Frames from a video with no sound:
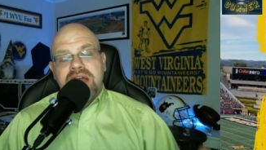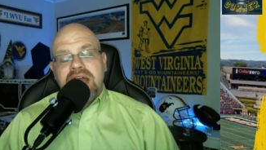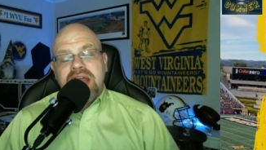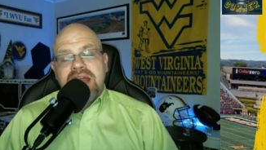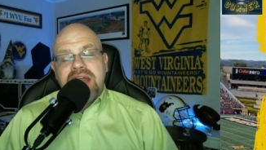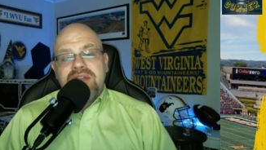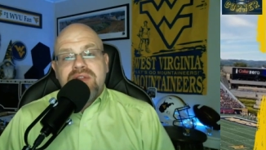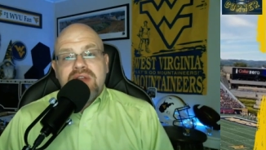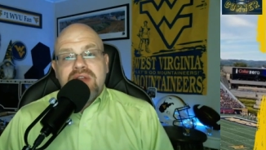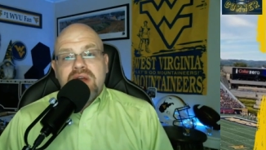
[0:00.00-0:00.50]

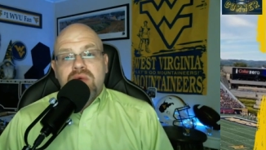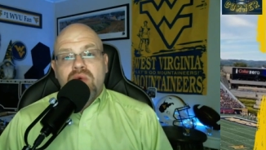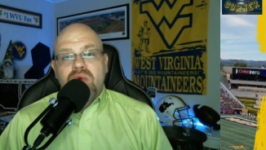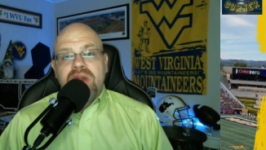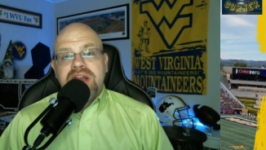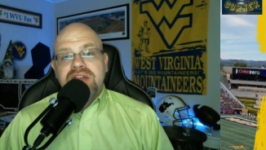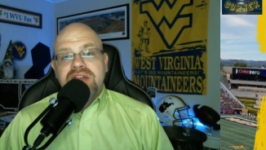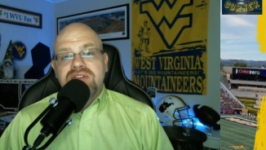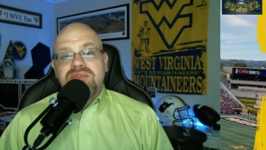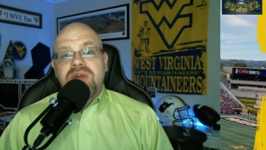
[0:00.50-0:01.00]
and the
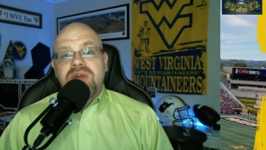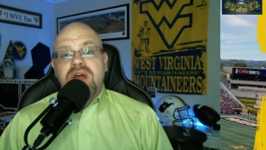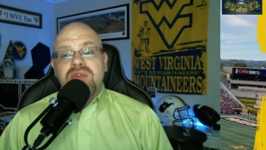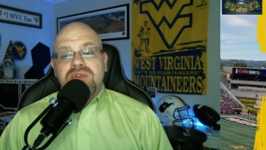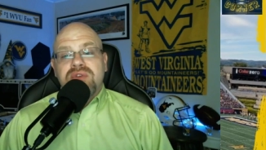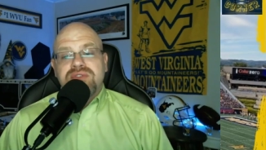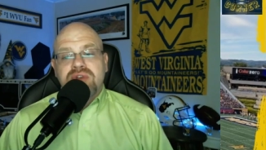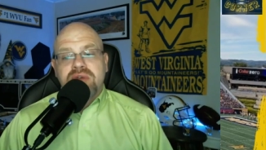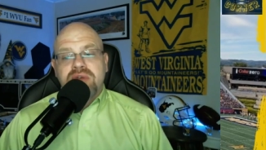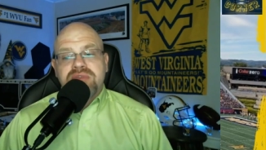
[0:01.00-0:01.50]
ratings of
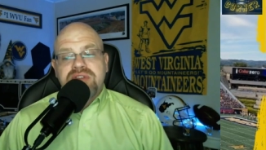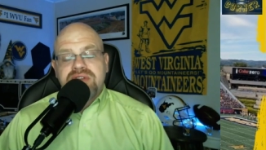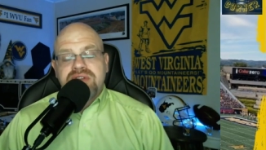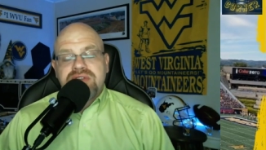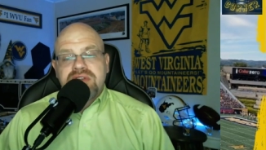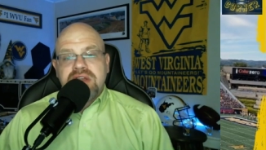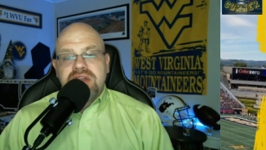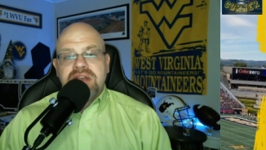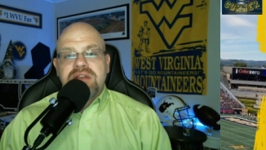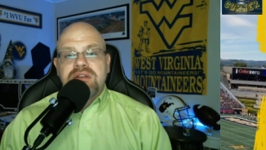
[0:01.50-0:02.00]
other
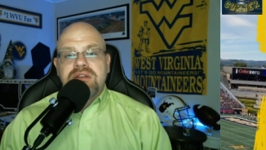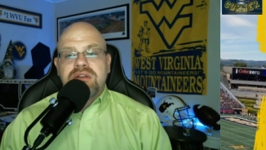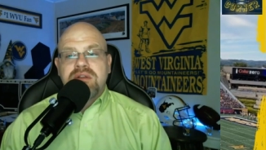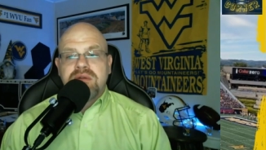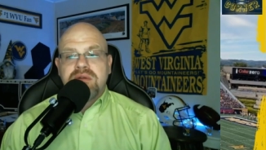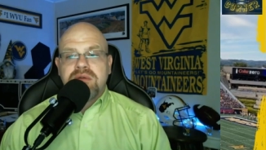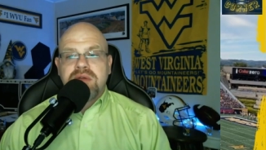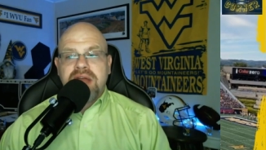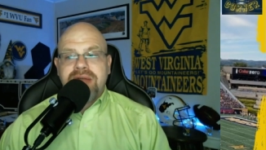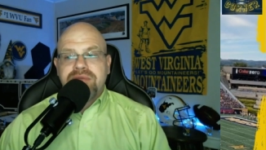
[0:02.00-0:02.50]
services and
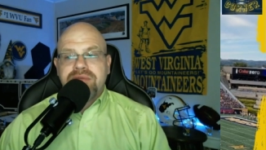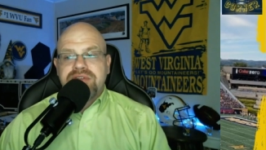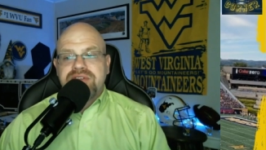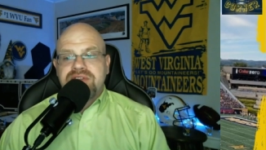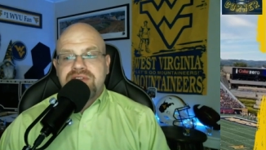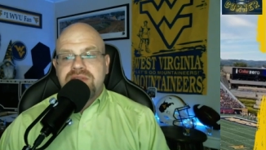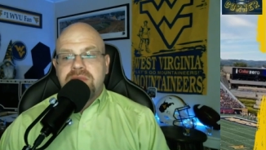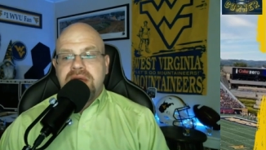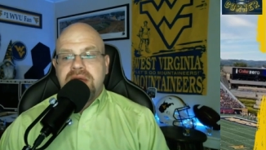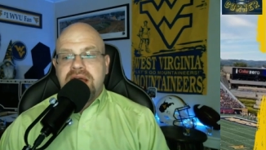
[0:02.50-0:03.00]

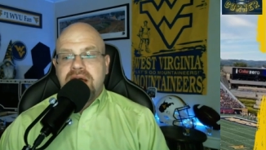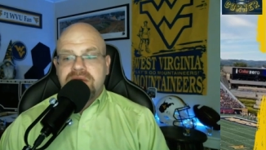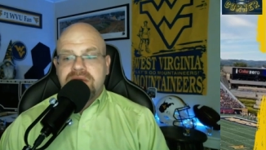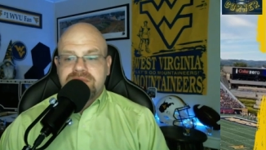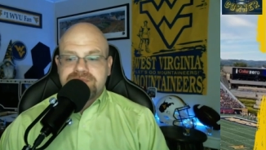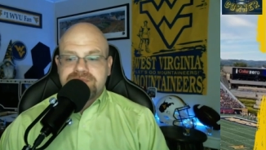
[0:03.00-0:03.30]
averages them out.